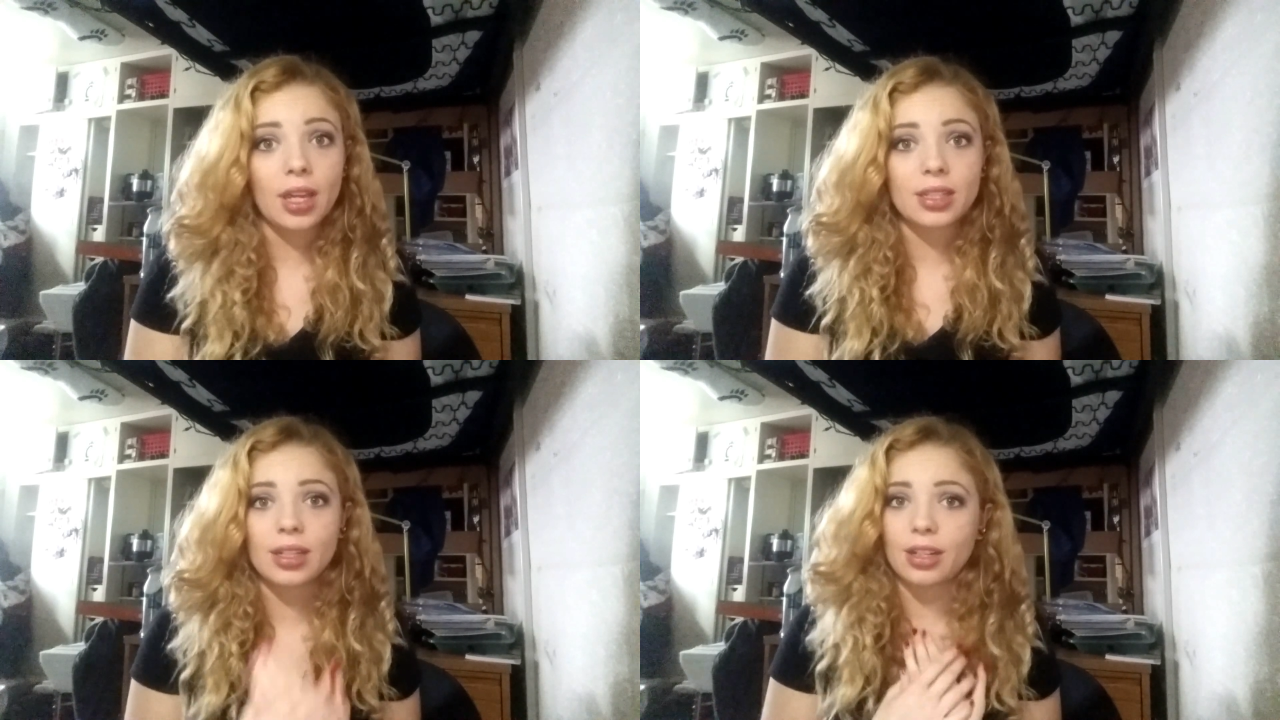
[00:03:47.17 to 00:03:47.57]

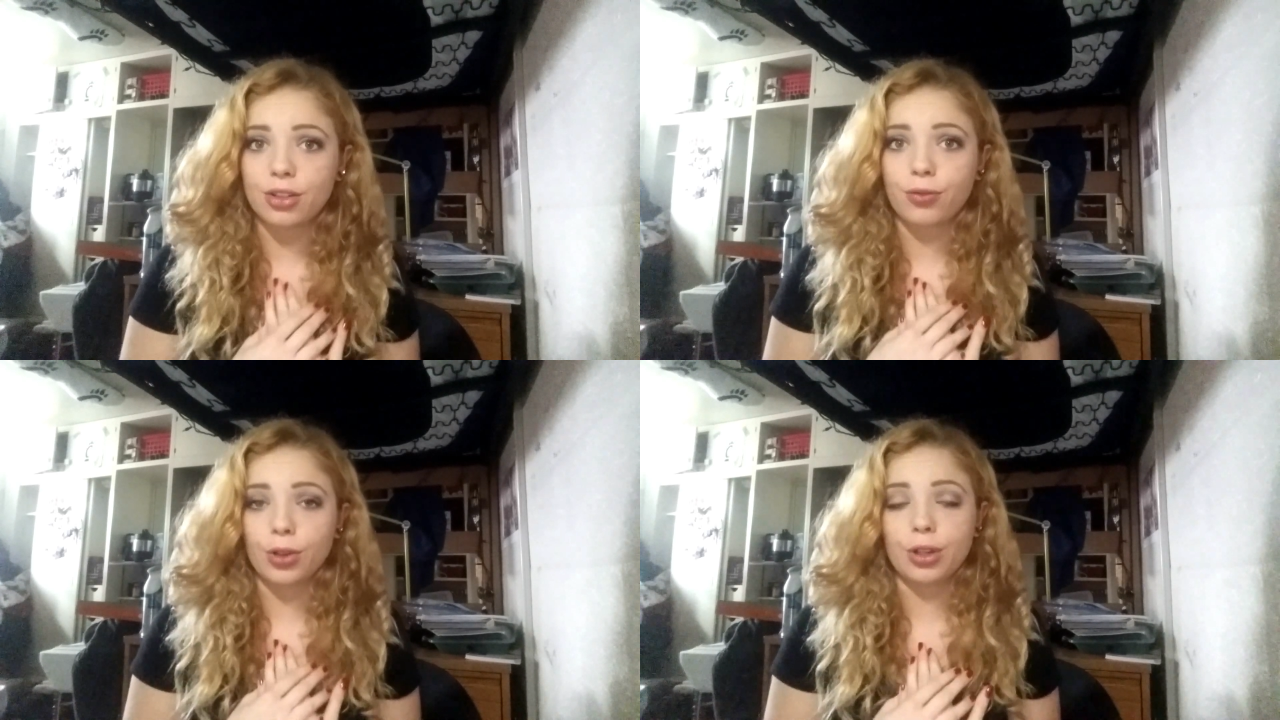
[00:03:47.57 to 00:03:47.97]
as it
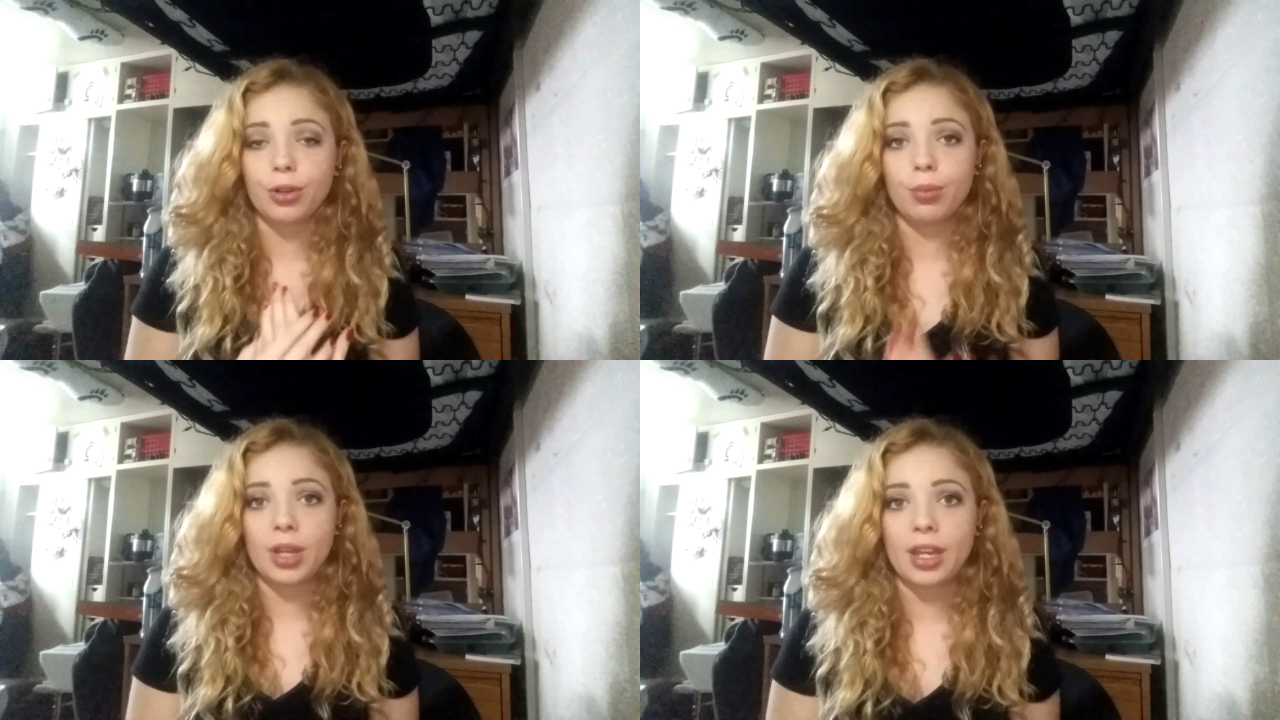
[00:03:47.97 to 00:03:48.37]
is for
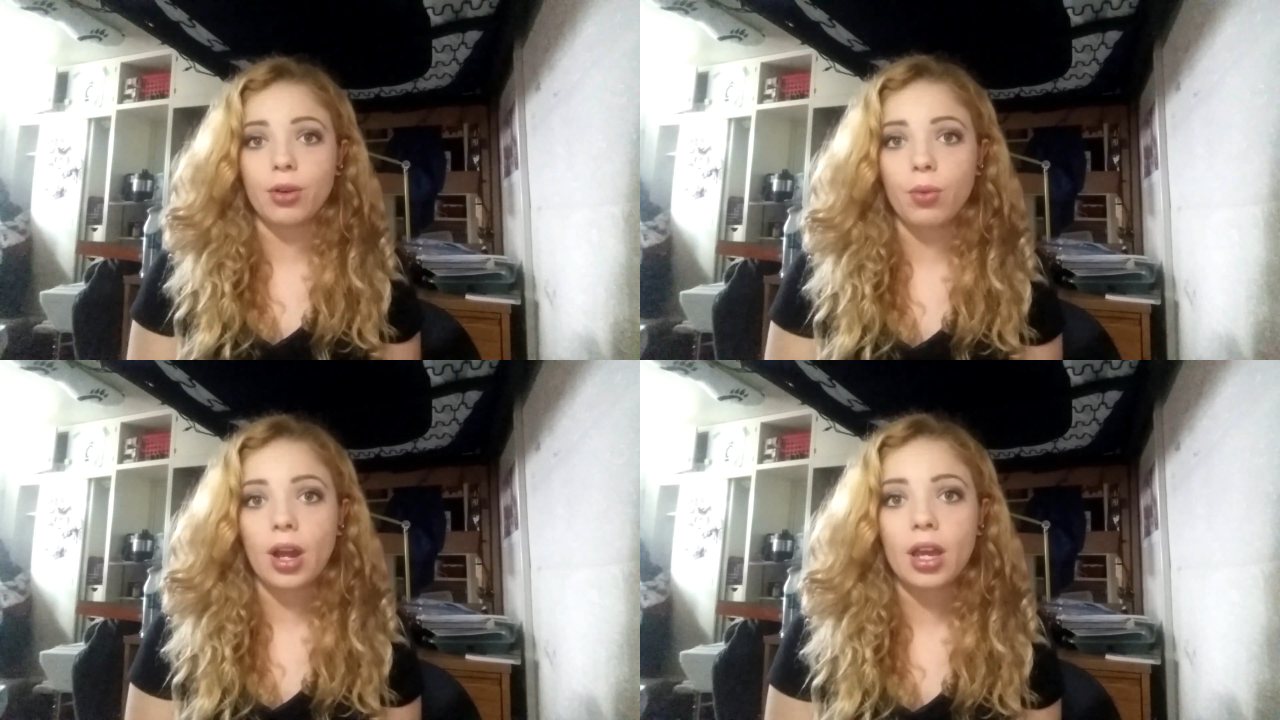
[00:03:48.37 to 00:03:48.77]
you being
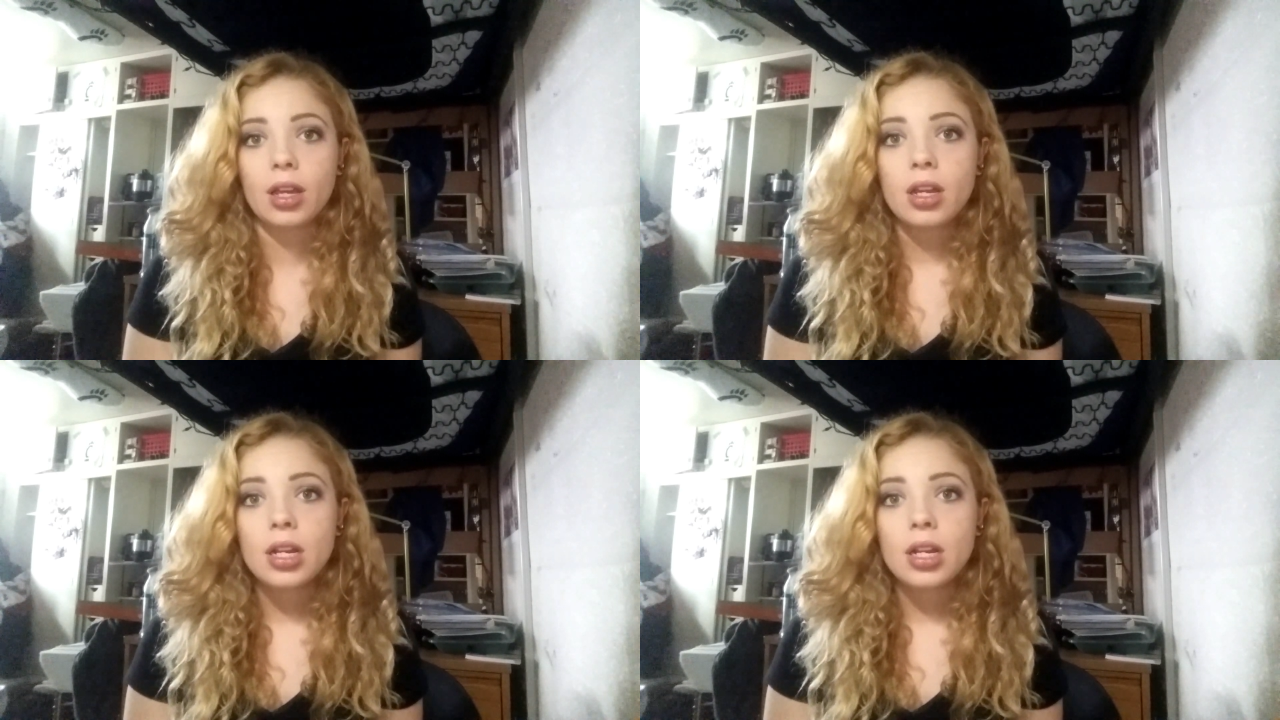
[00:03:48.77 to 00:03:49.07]
away.